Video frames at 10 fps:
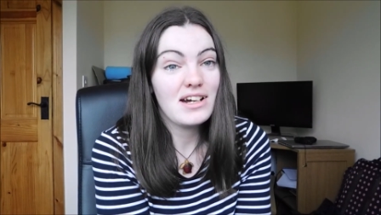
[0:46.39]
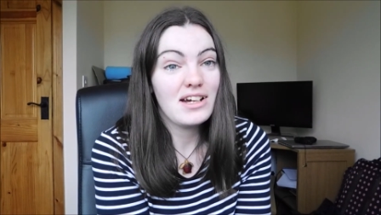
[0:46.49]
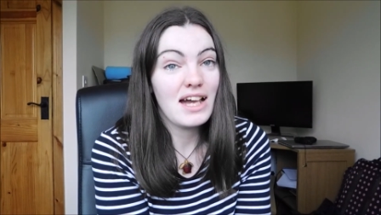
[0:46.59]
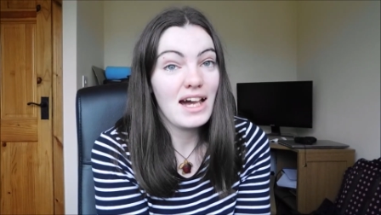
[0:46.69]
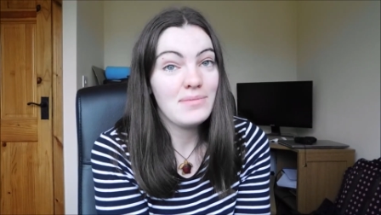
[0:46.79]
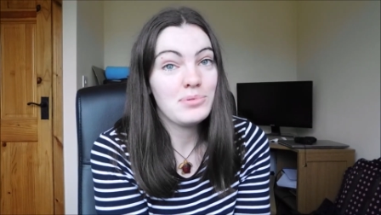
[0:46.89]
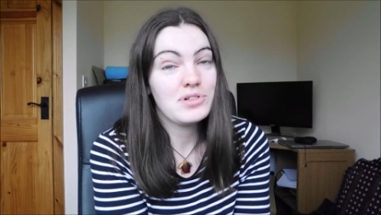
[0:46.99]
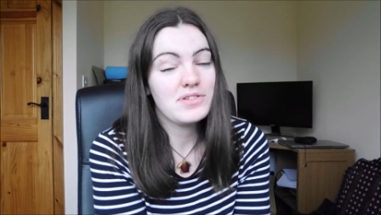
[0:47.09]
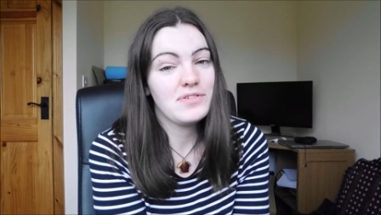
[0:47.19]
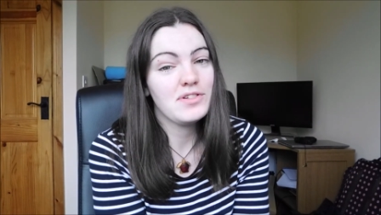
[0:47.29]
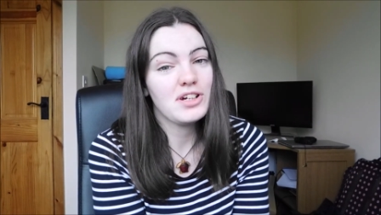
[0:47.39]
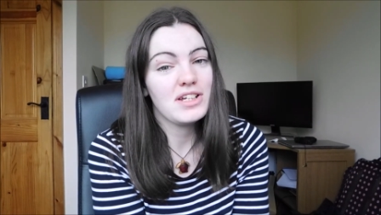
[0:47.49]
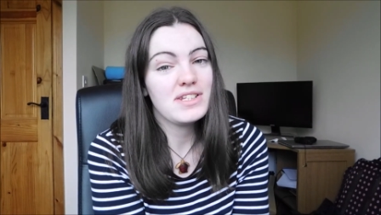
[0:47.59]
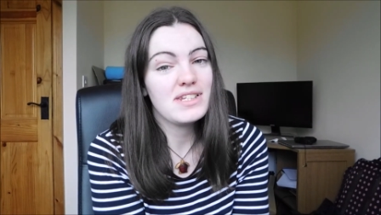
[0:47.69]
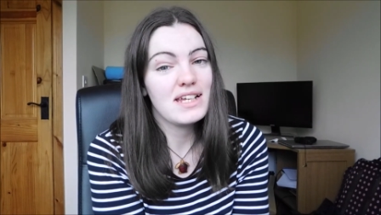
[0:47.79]
I had booked a few
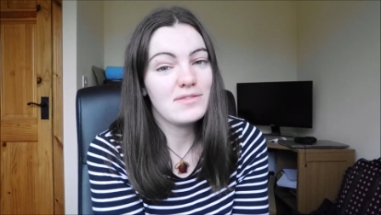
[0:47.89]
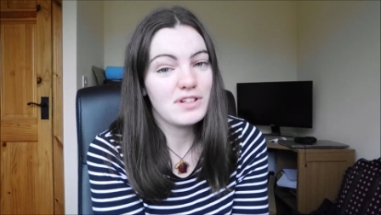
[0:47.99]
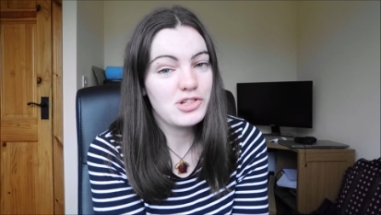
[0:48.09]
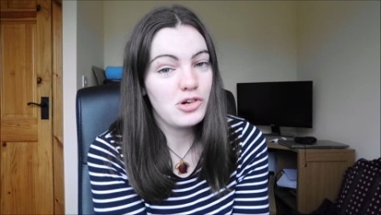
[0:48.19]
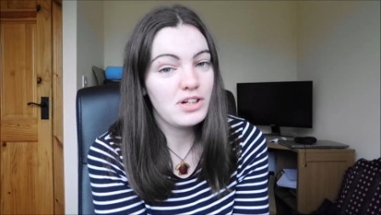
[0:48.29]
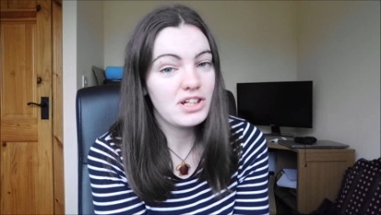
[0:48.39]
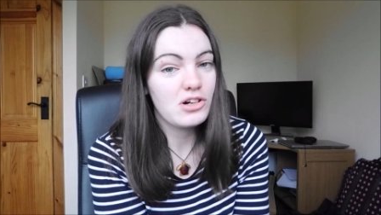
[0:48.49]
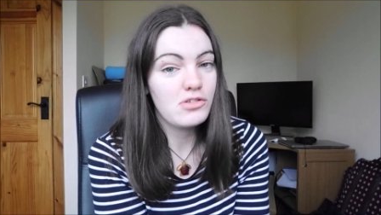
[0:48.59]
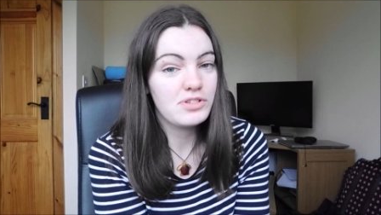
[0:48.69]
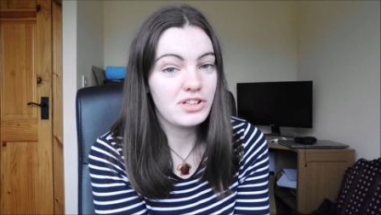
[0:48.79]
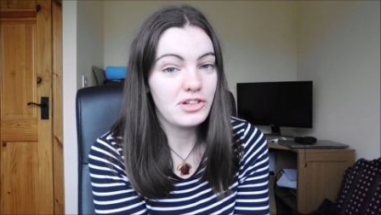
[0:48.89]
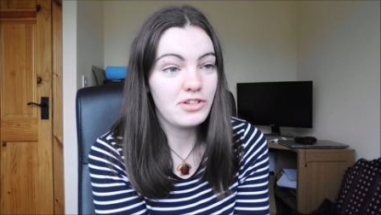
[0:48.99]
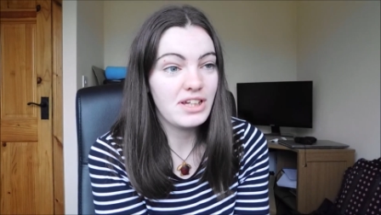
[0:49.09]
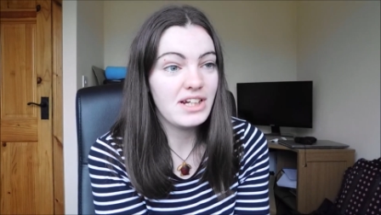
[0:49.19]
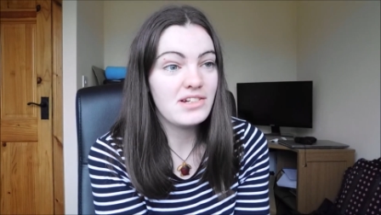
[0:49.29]
nights in Victoria over the New
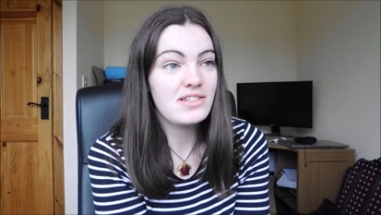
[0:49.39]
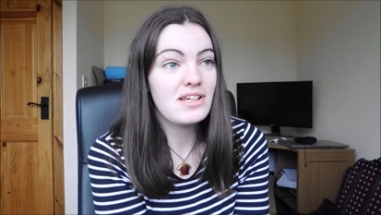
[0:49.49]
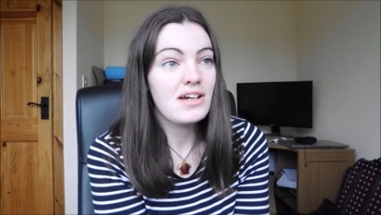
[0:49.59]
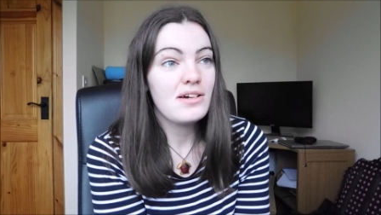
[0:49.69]
Year's,